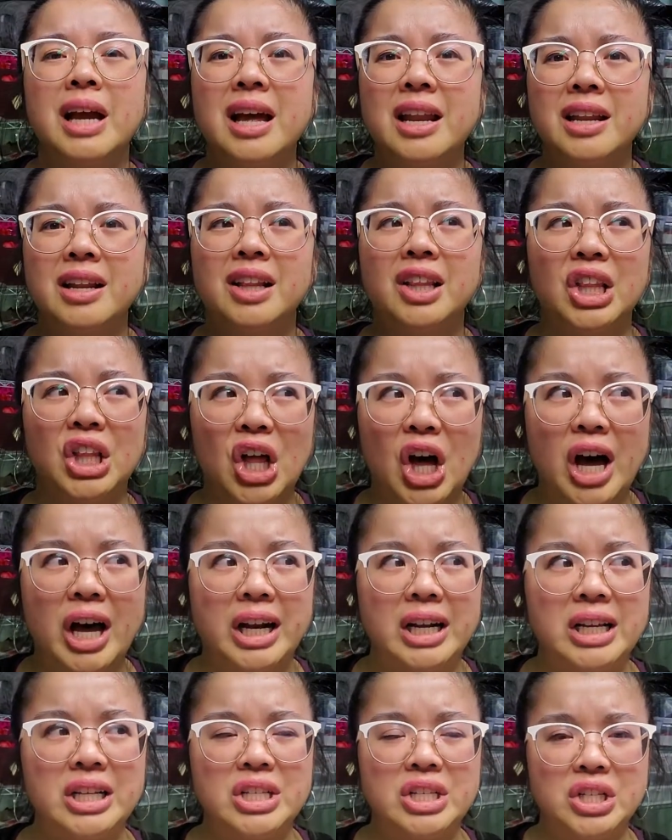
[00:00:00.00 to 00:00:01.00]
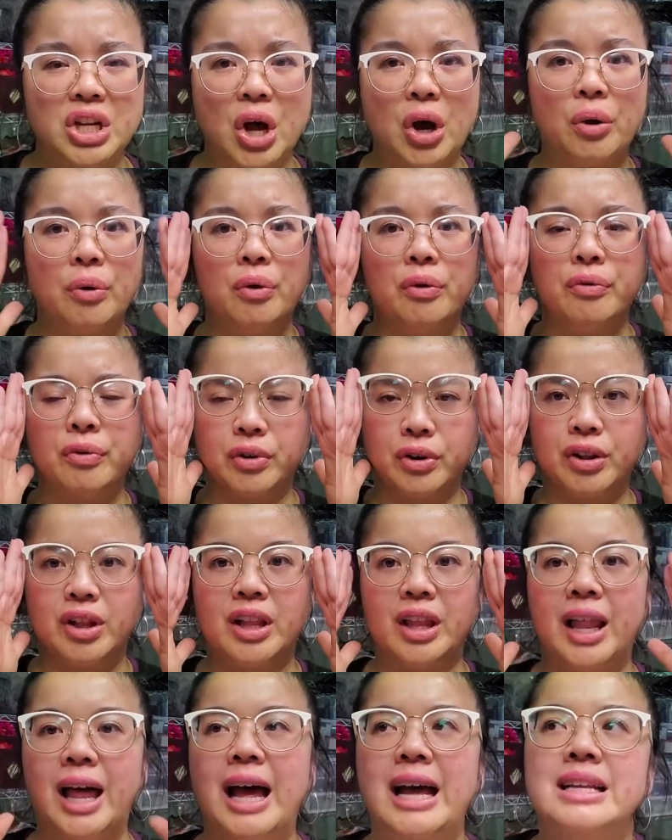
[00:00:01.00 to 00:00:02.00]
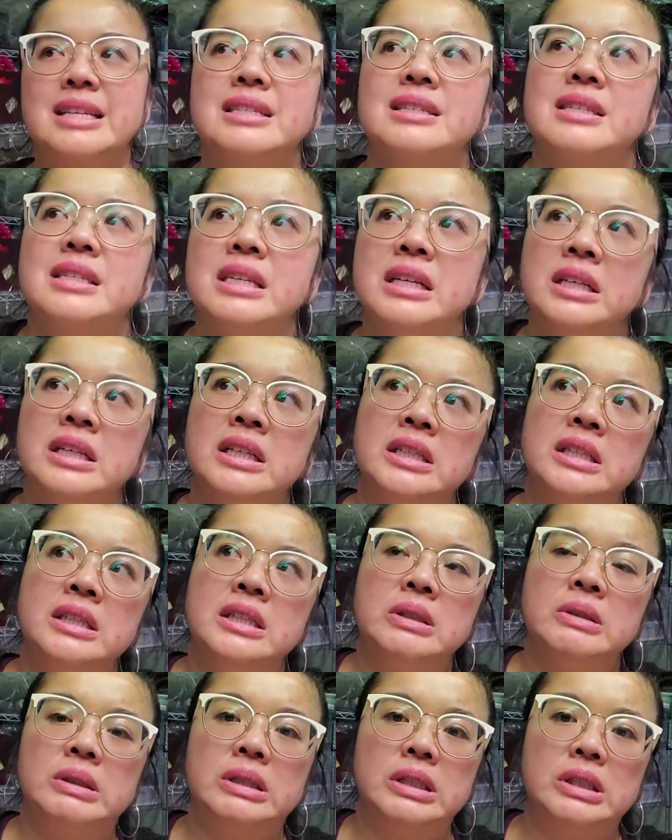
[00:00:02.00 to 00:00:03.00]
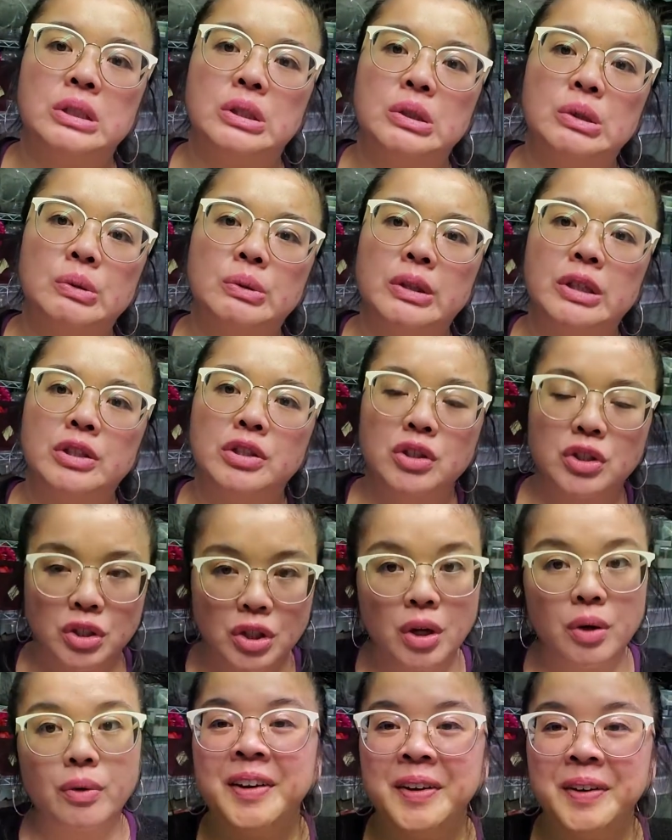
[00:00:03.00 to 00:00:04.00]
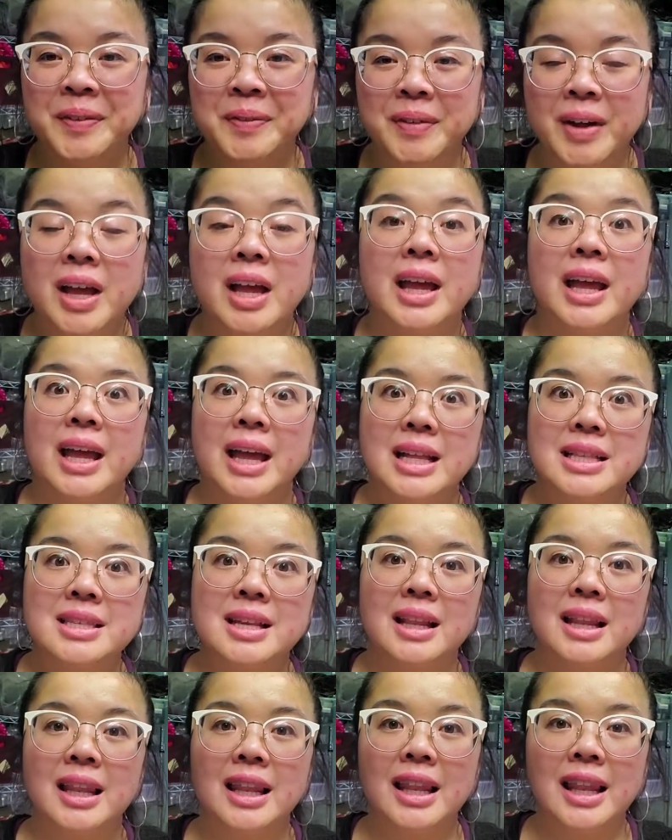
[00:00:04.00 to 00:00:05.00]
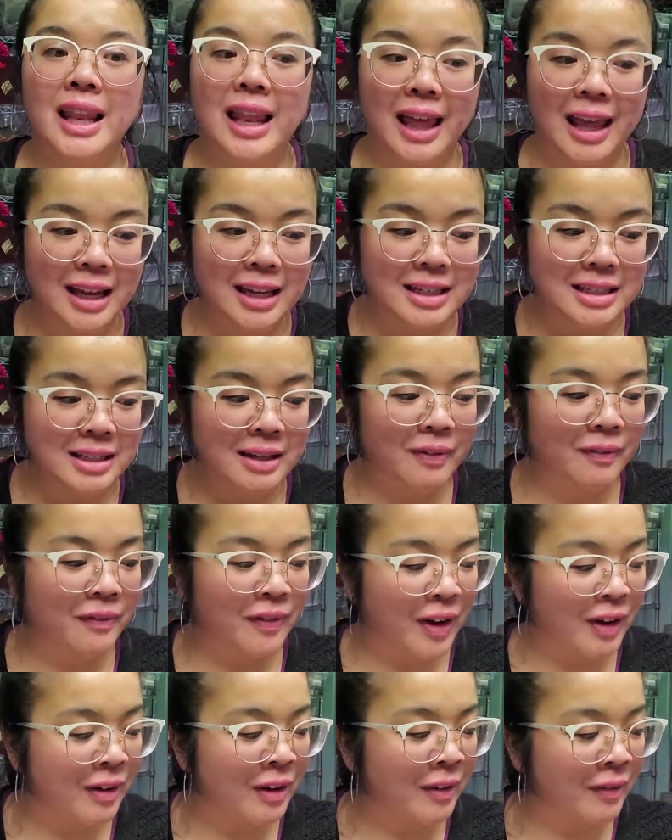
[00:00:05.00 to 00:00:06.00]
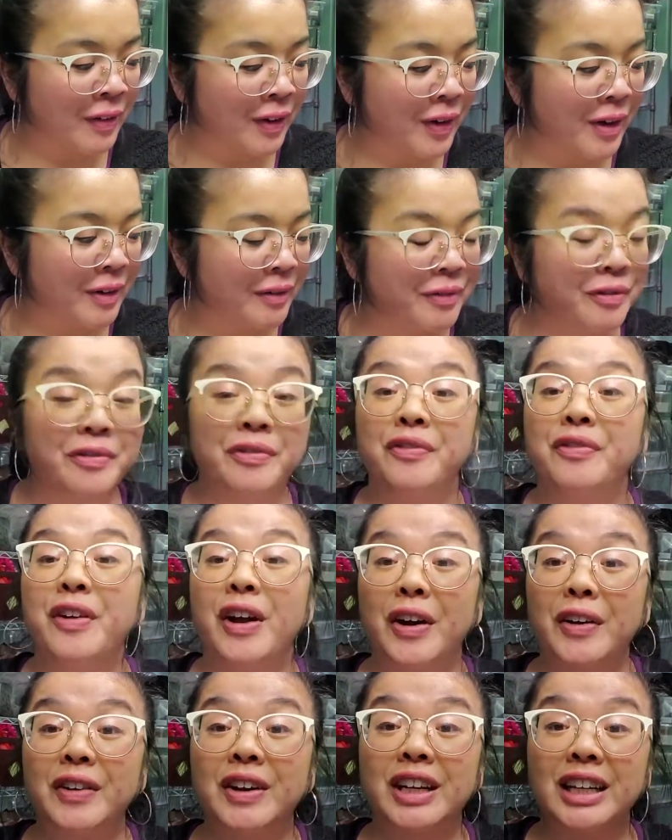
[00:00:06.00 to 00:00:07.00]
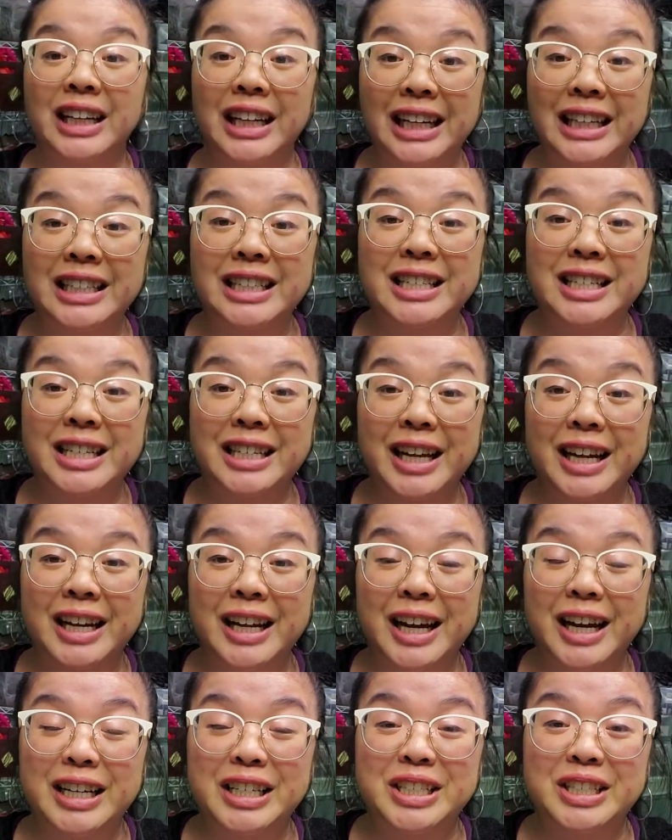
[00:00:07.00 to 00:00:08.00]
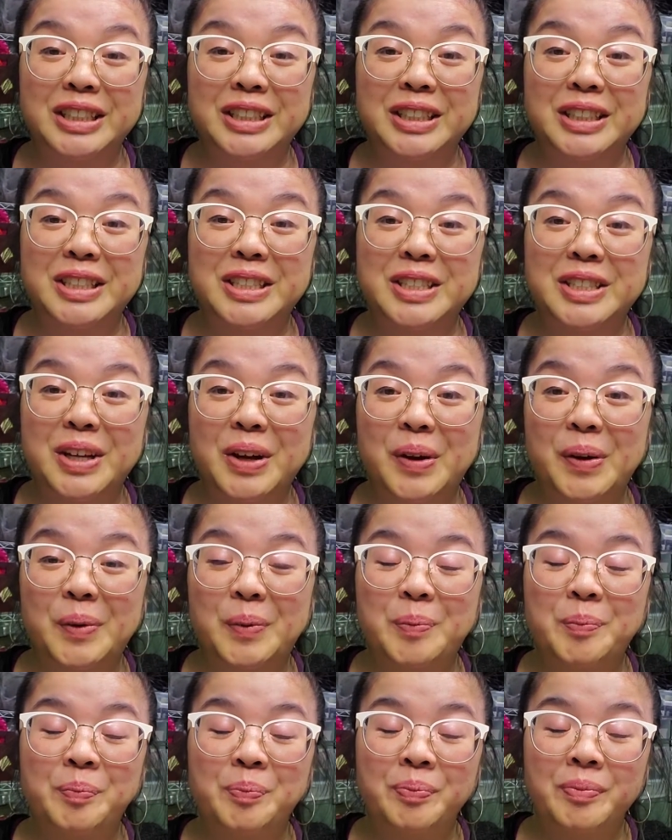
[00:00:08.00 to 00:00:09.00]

getting a lot of snow over the last what, two weeks or so. Um, it's late, very, very, very late tonight actually, so